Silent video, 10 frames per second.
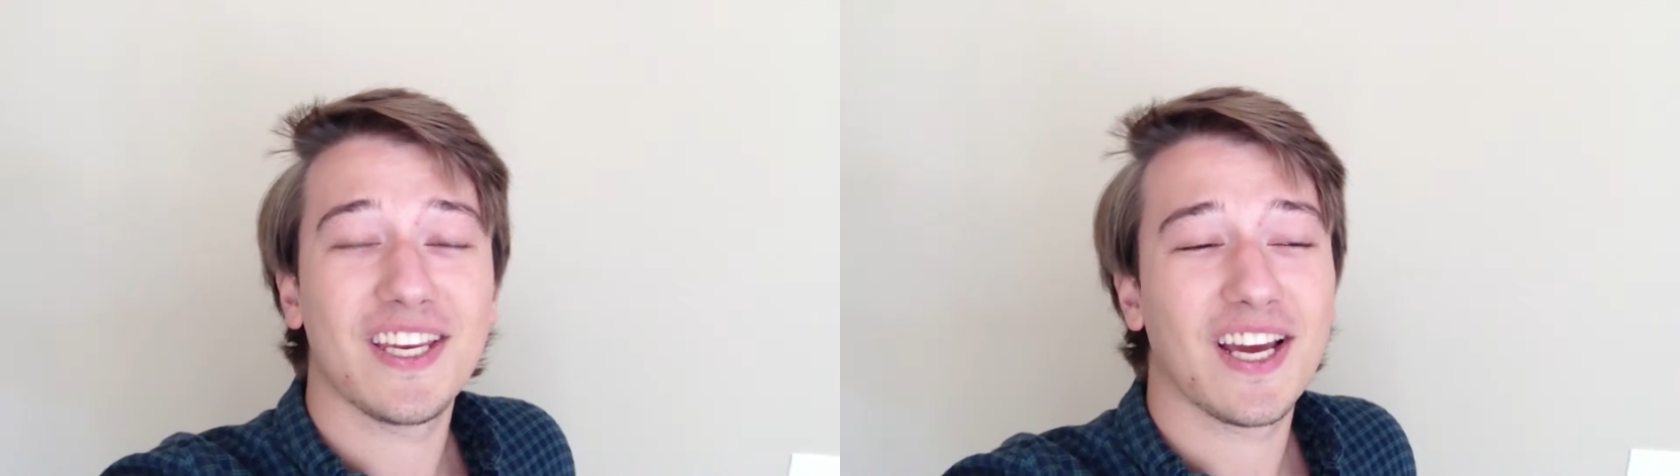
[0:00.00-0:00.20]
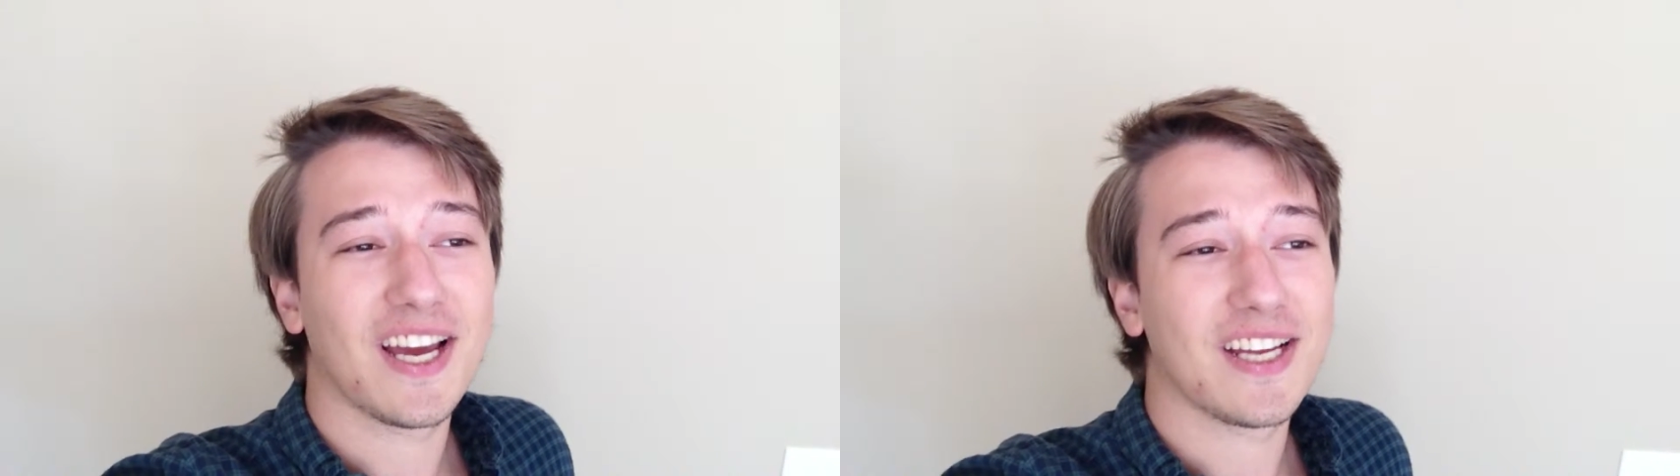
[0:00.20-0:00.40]

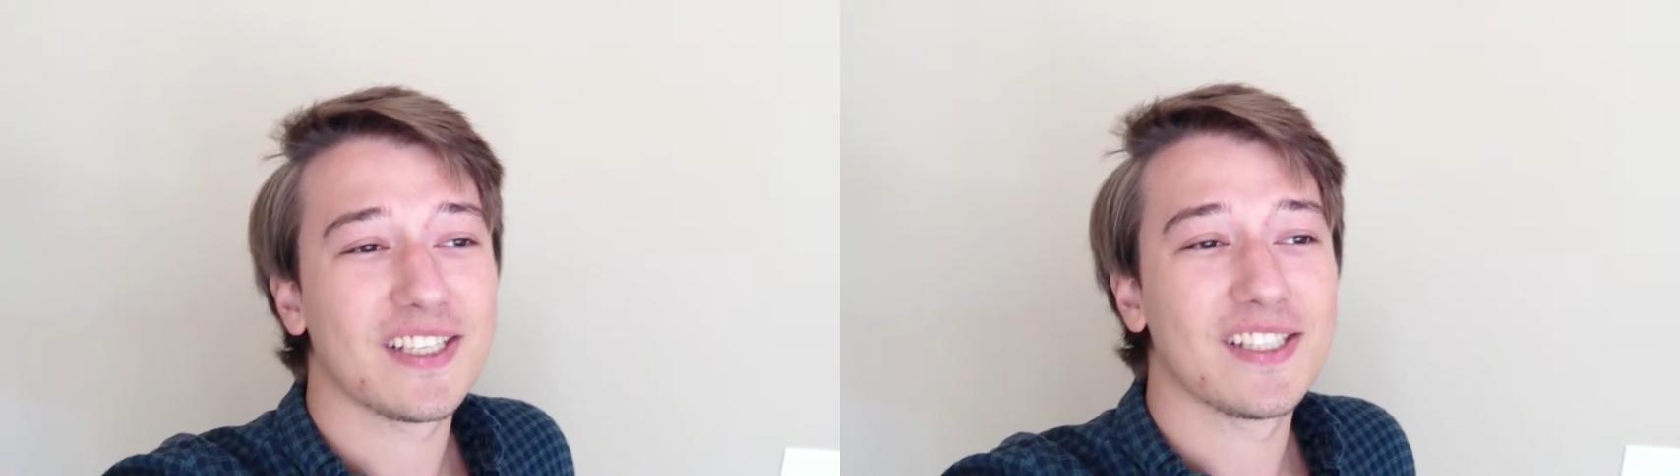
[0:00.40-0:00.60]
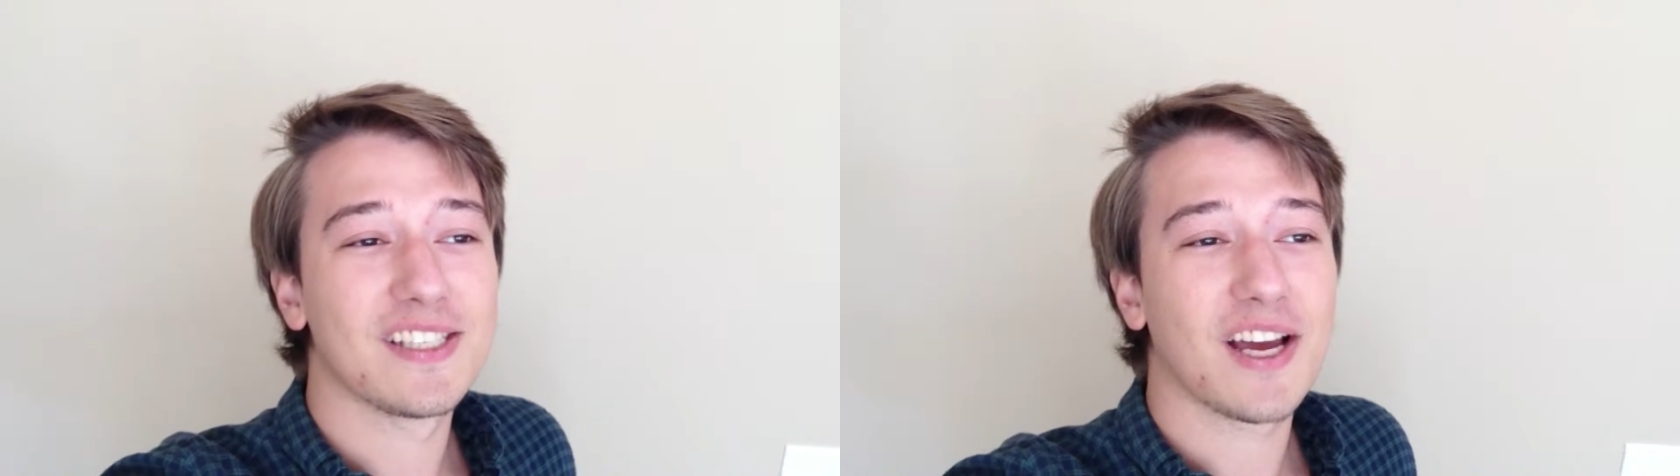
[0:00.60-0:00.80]

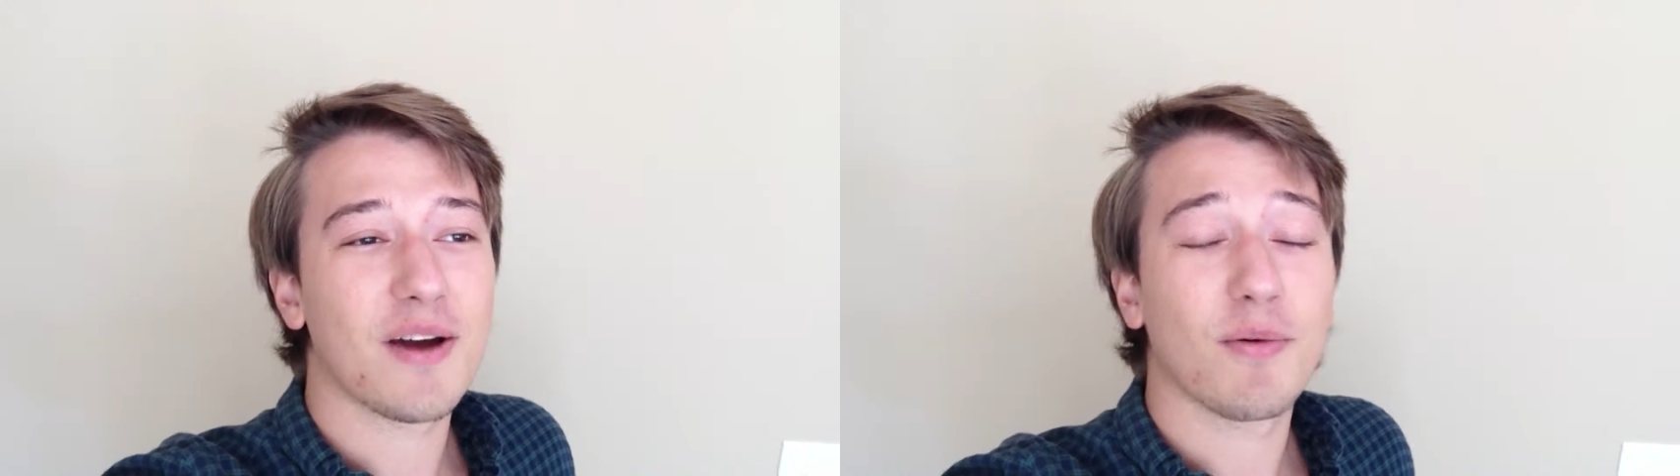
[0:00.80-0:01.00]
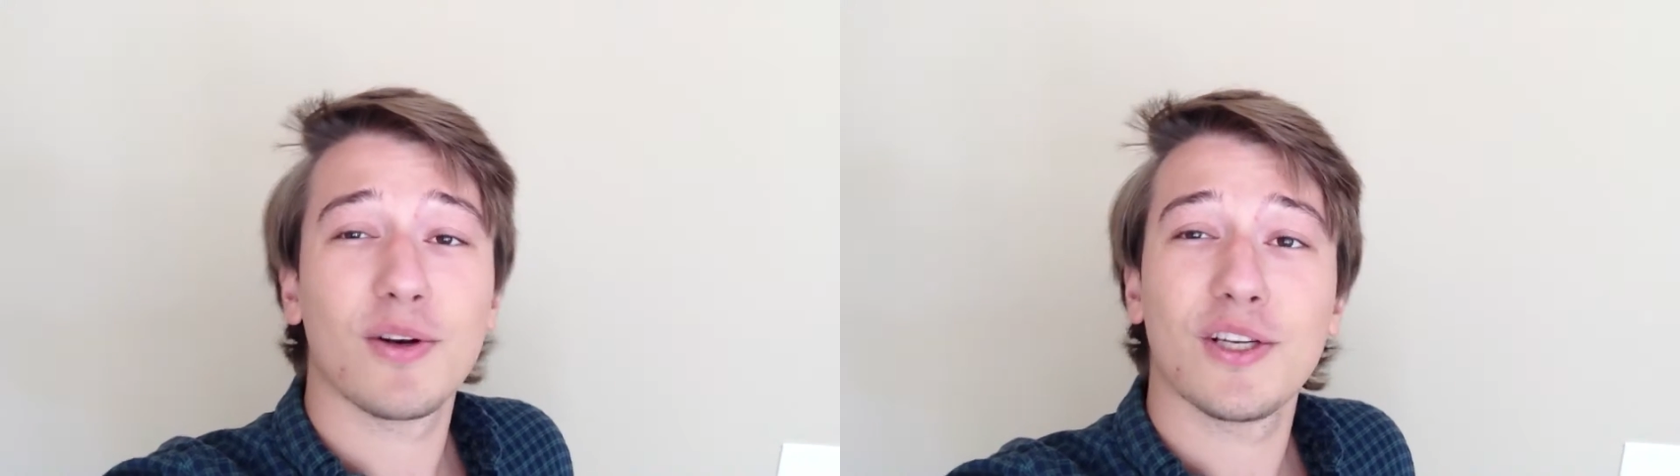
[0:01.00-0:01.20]
and I
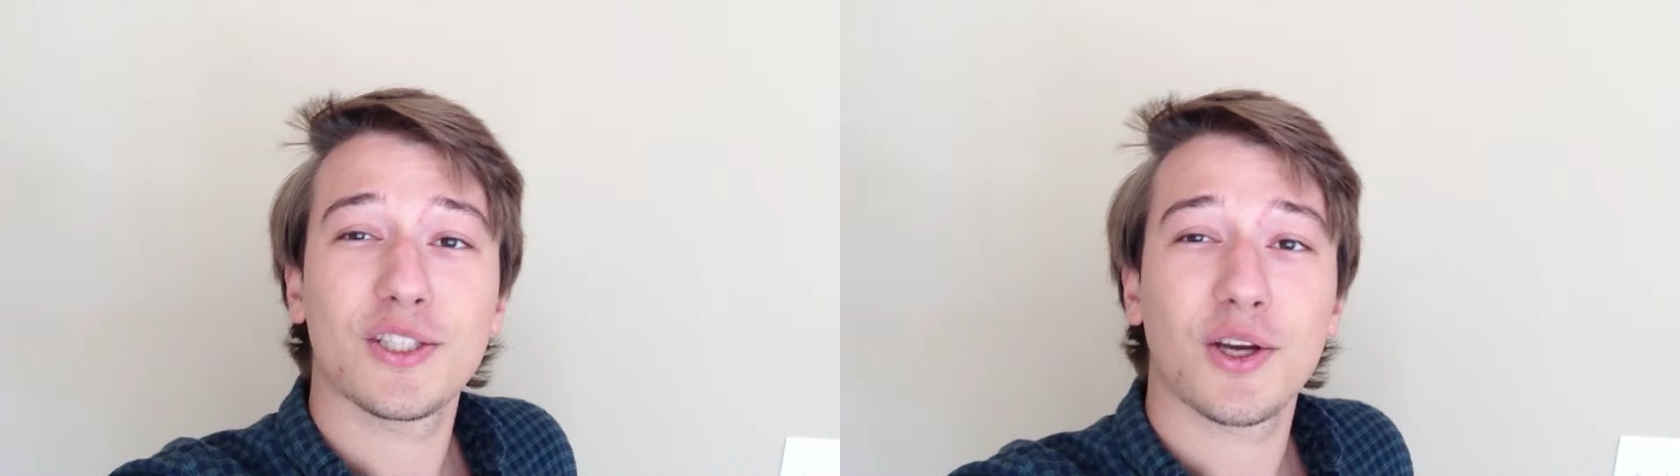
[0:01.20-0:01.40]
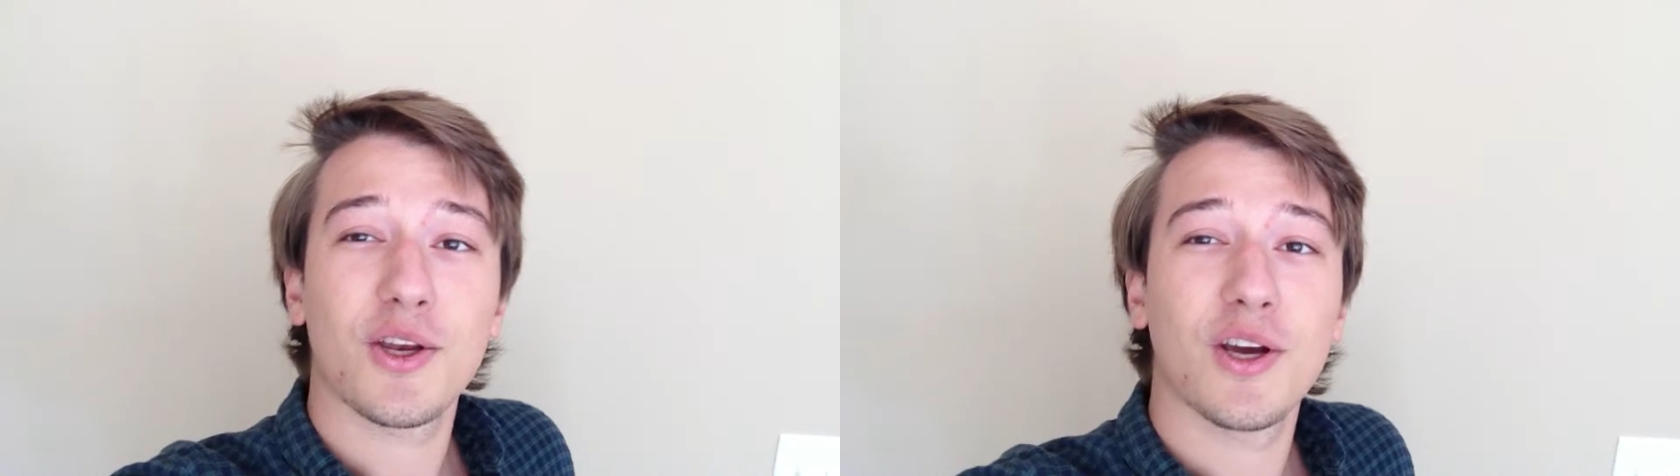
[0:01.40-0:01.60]
wanted to
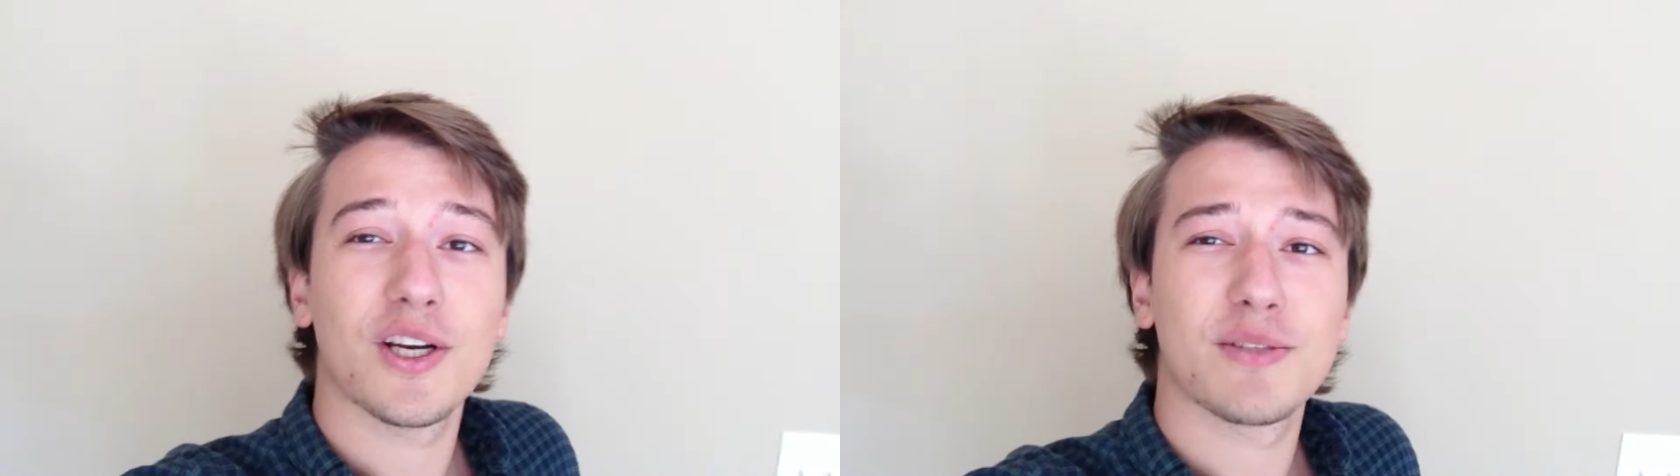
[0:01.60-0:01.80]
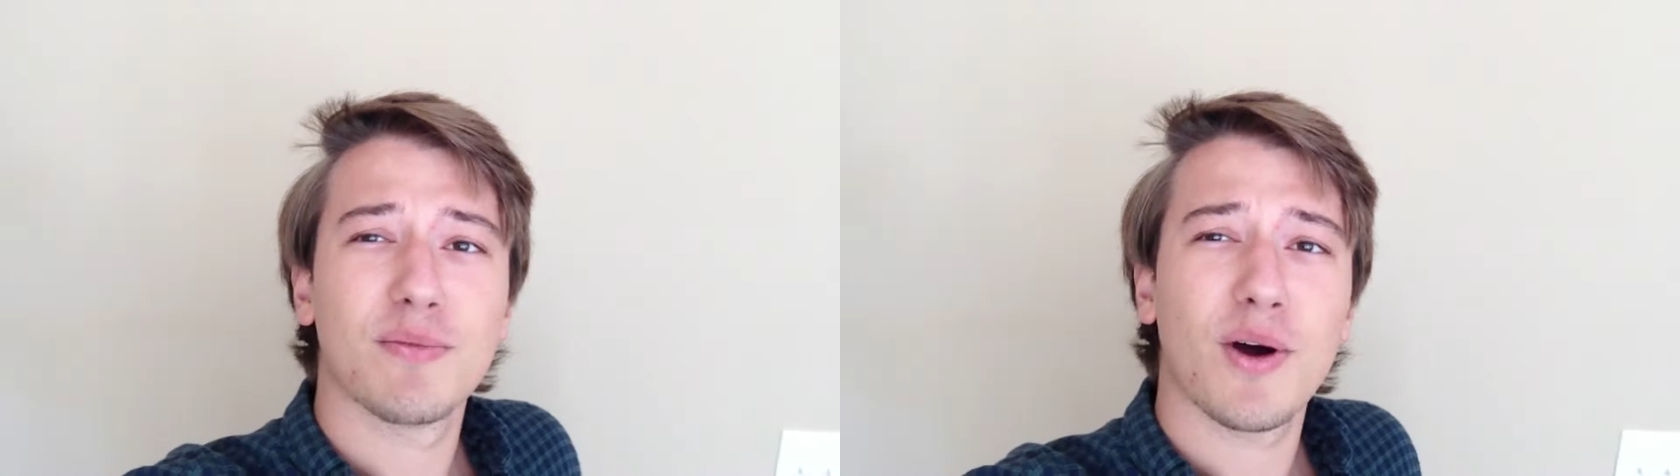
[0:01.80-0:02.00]
show you
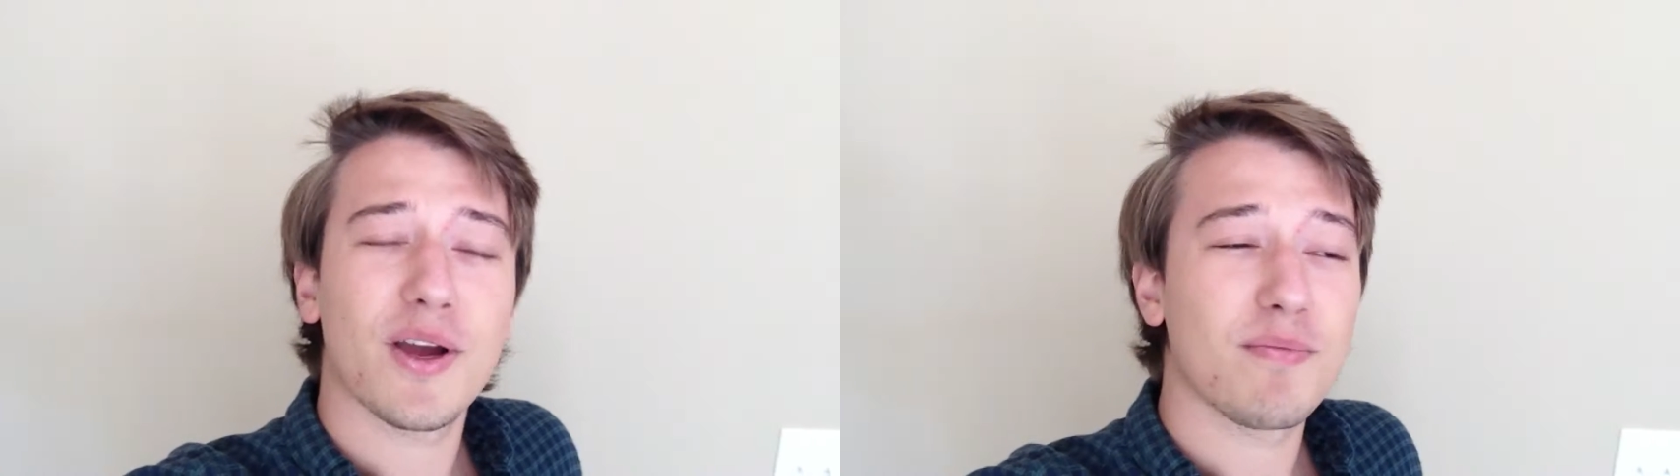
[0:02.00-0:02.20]
guys my